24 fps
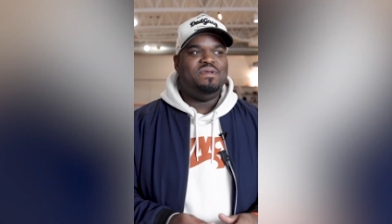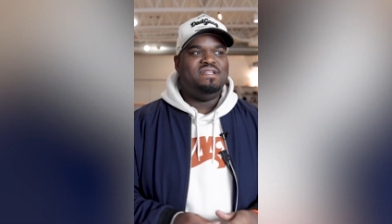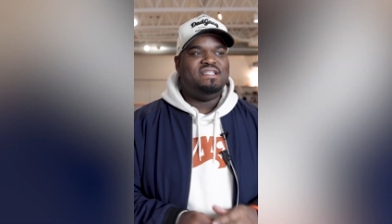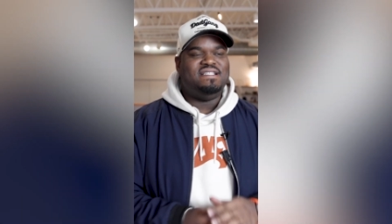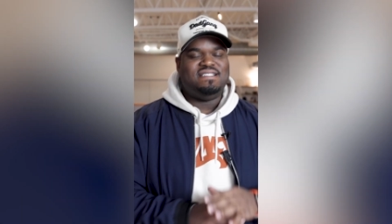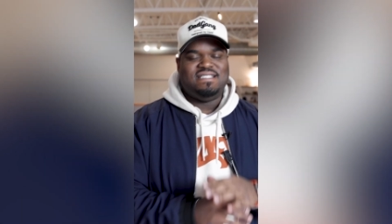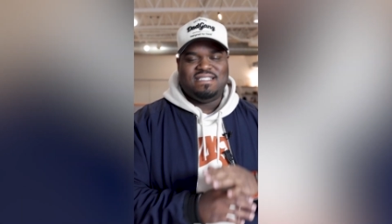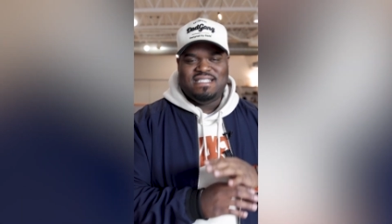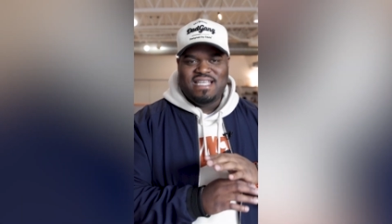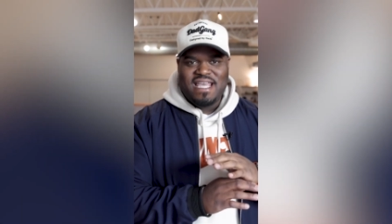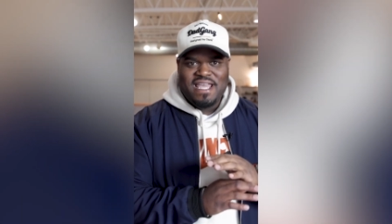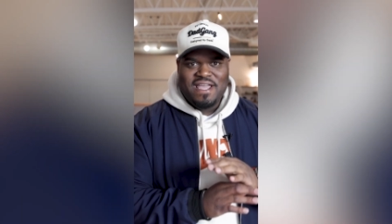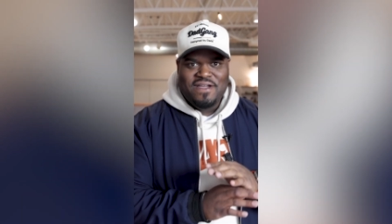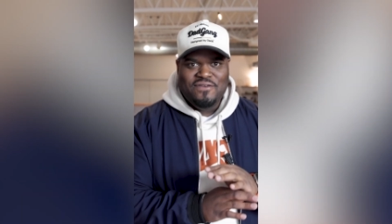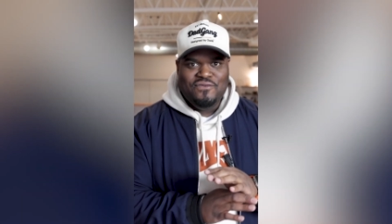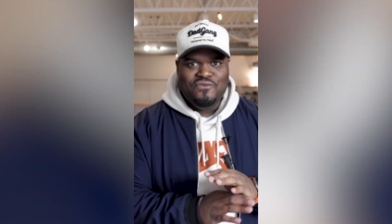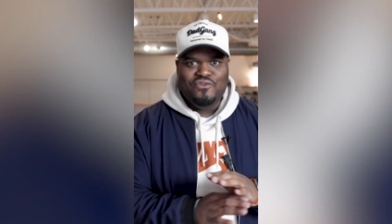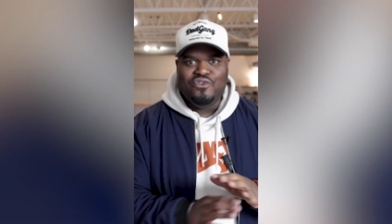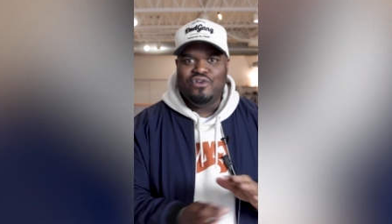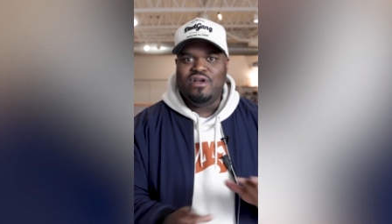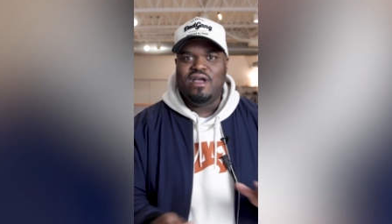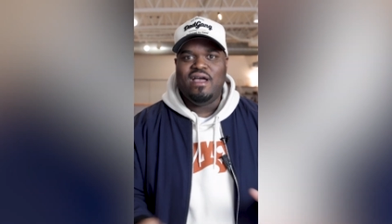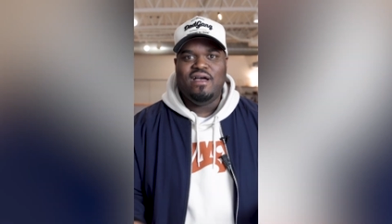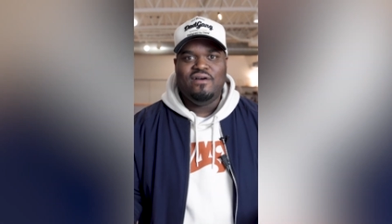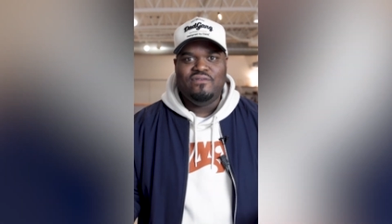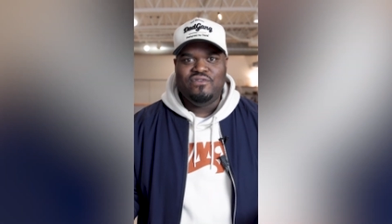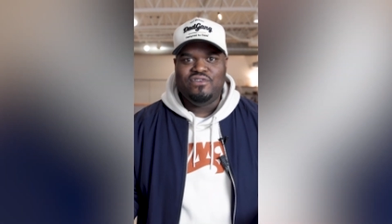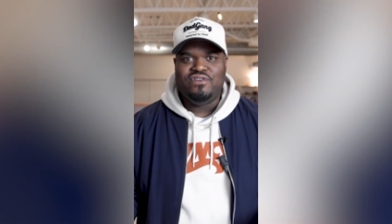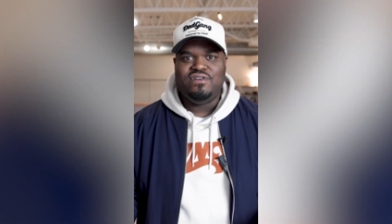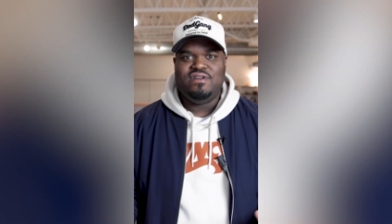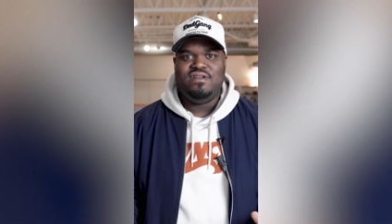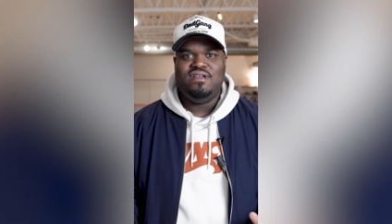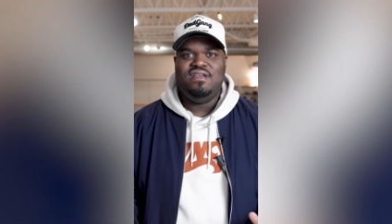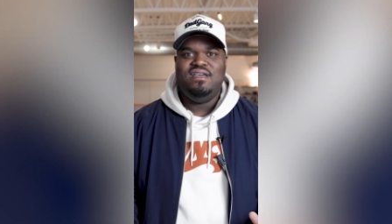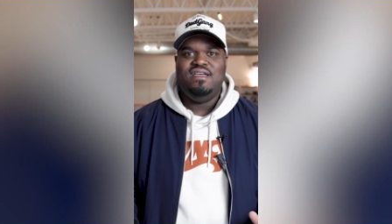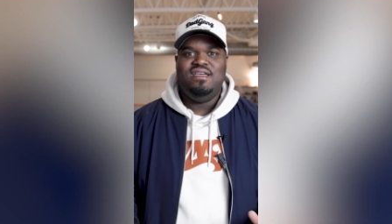Does it take
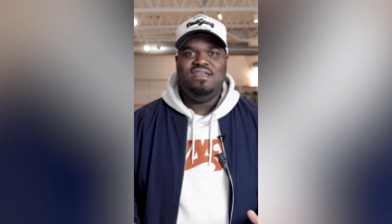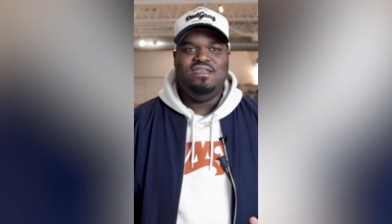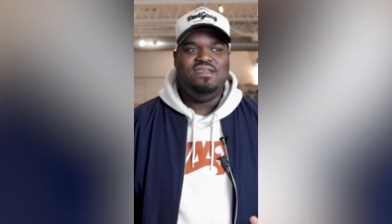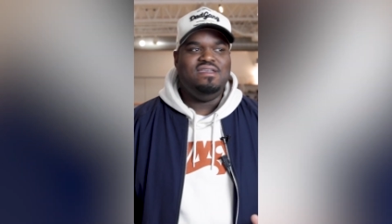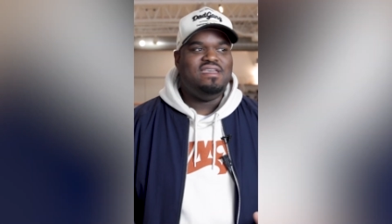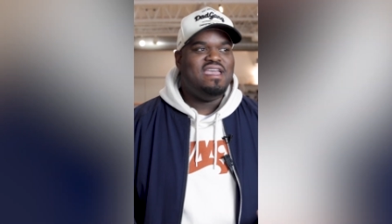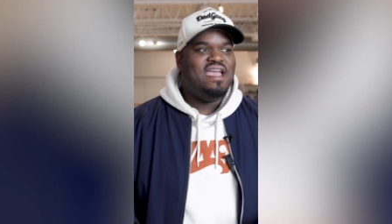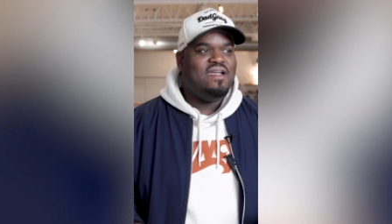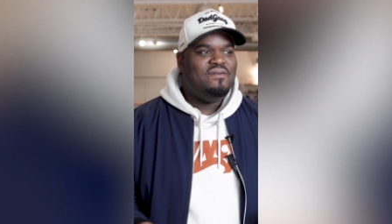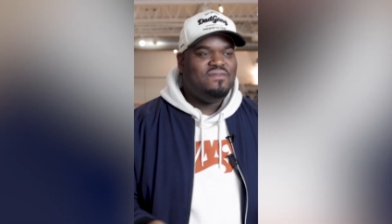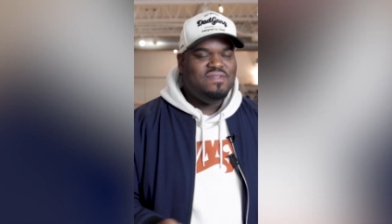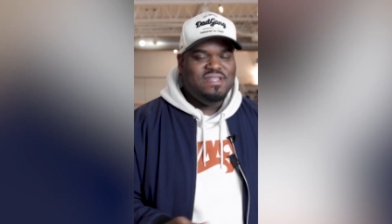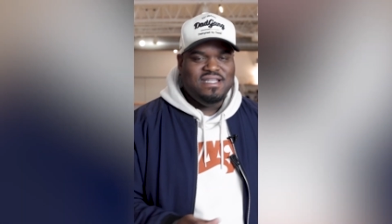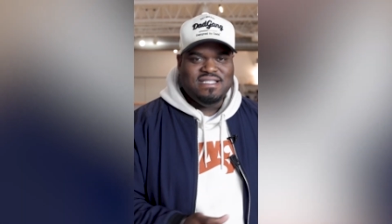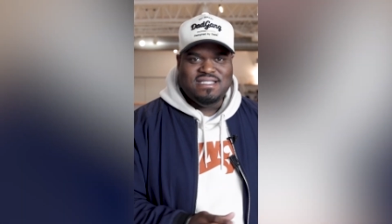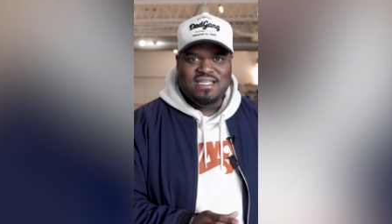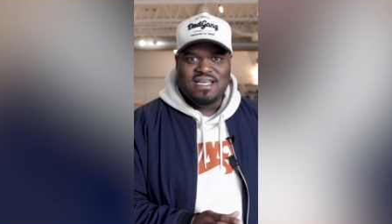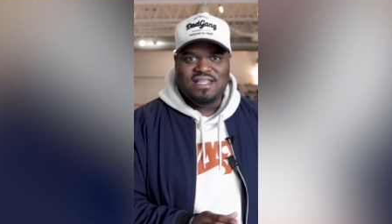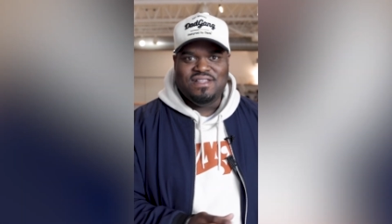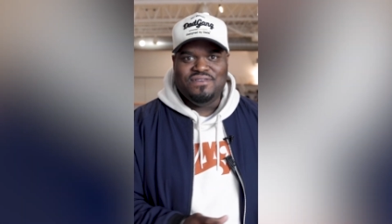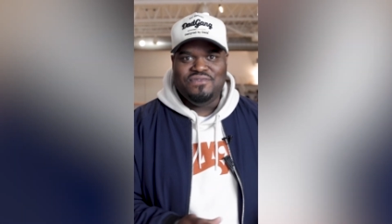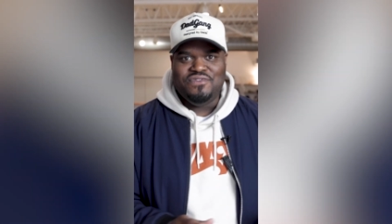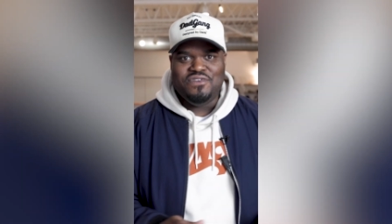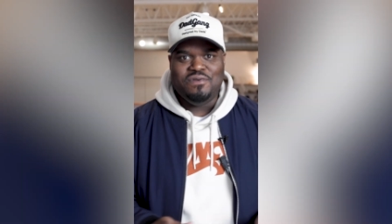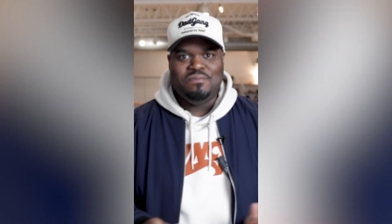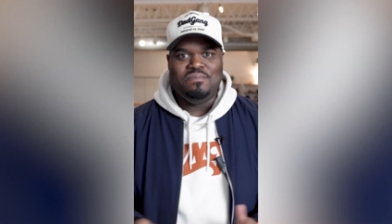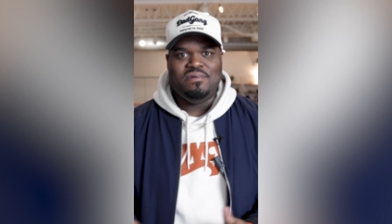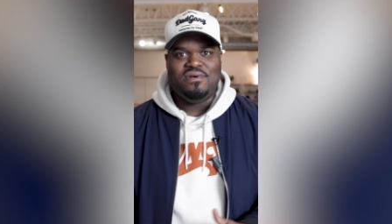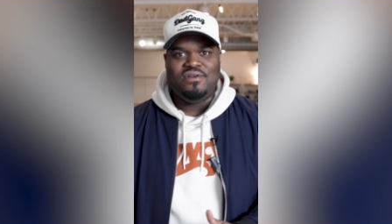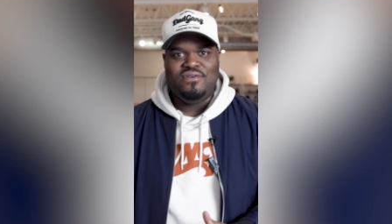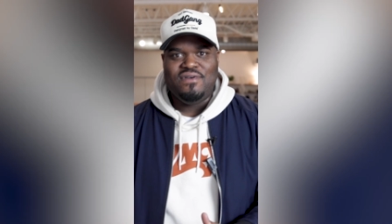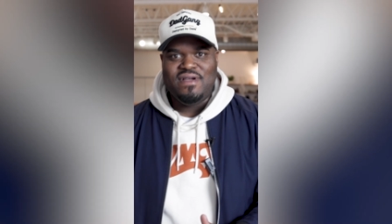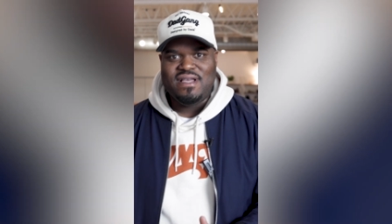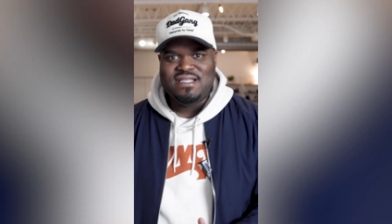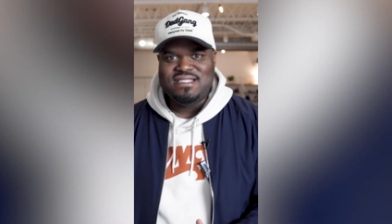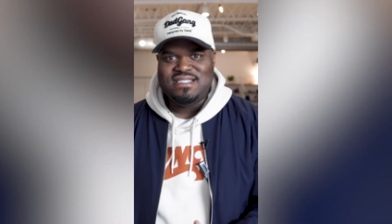forever? You can't really tell if you're
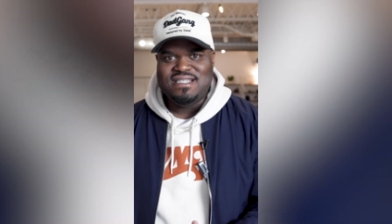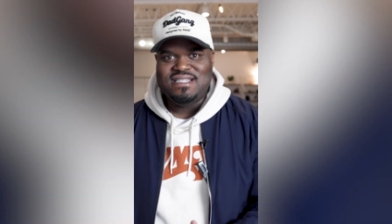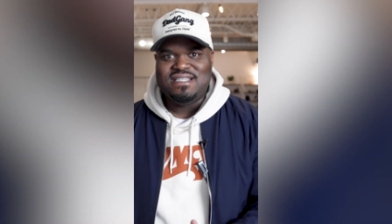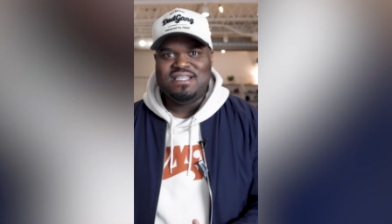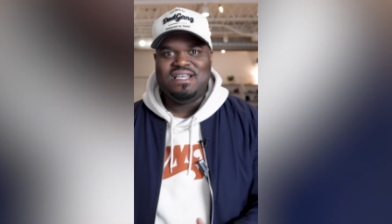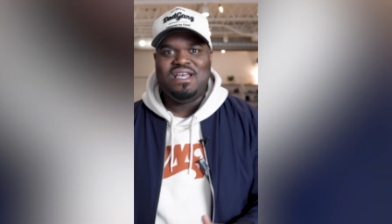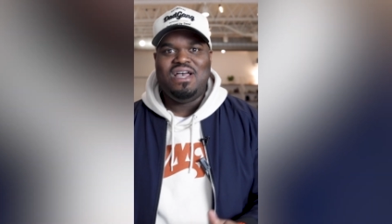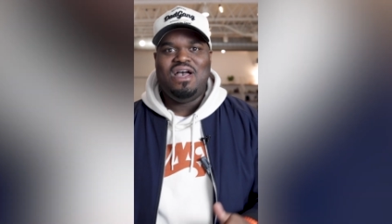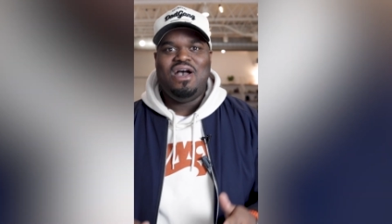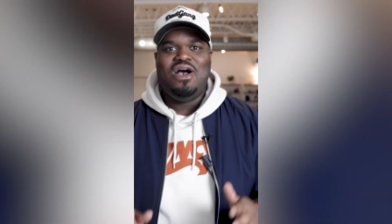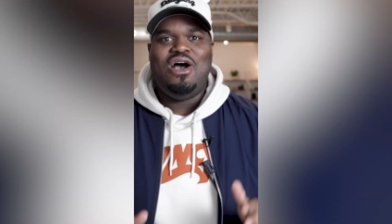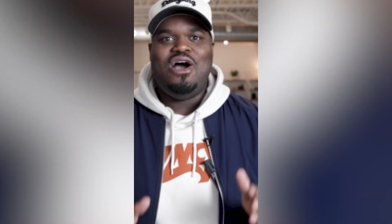progressing.